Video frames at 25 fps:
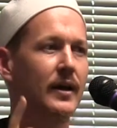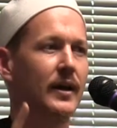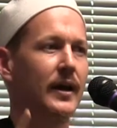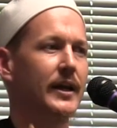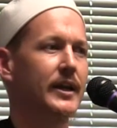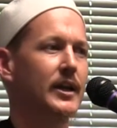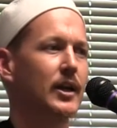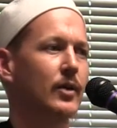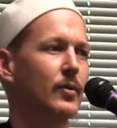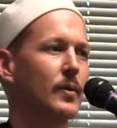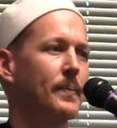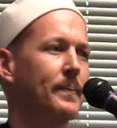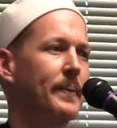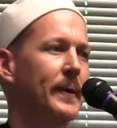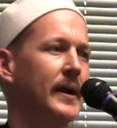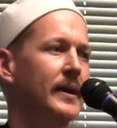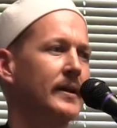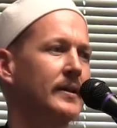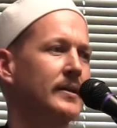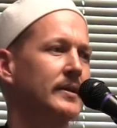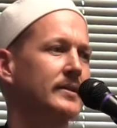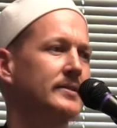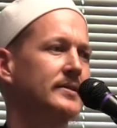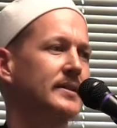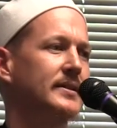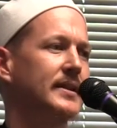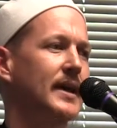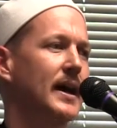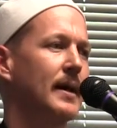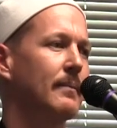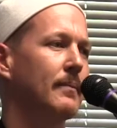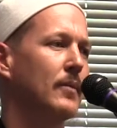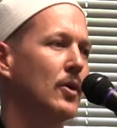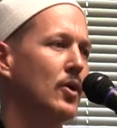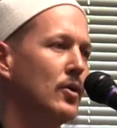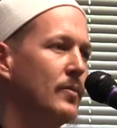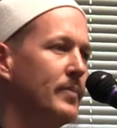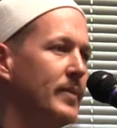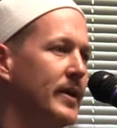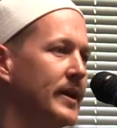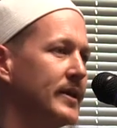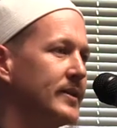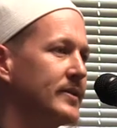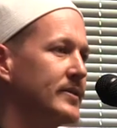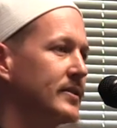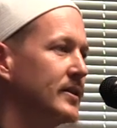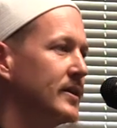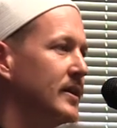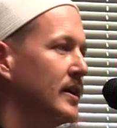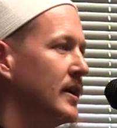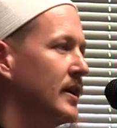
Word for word: and a repentance in that moment